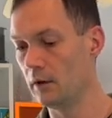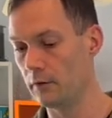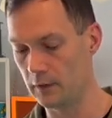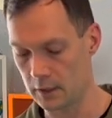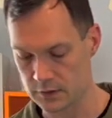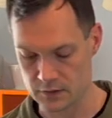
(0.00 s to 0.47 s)

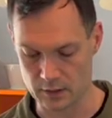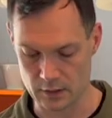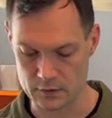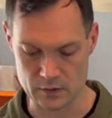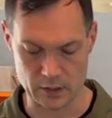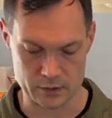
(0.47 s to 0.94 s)

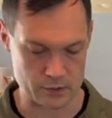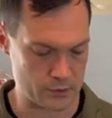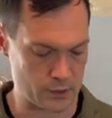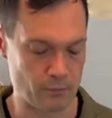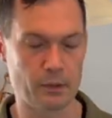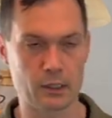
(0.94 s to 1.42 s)
it's not
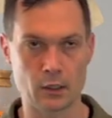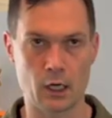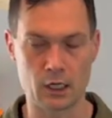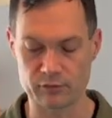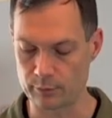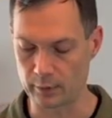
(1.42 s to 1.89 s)
just some like
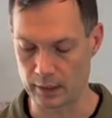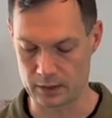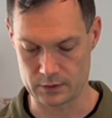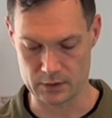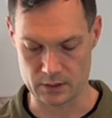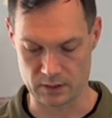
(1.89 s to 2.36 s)

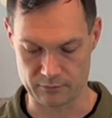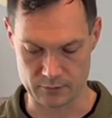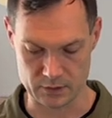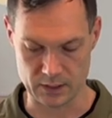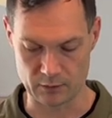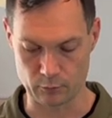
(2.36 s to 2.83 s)
off-brand stuff
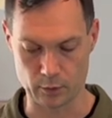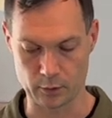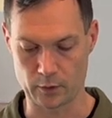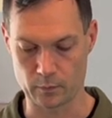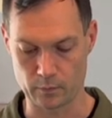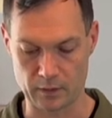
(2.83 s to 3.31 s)
is kind of where I'm
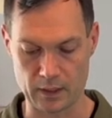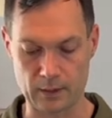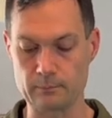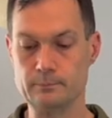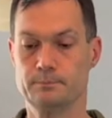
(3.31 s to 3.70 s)
going with that.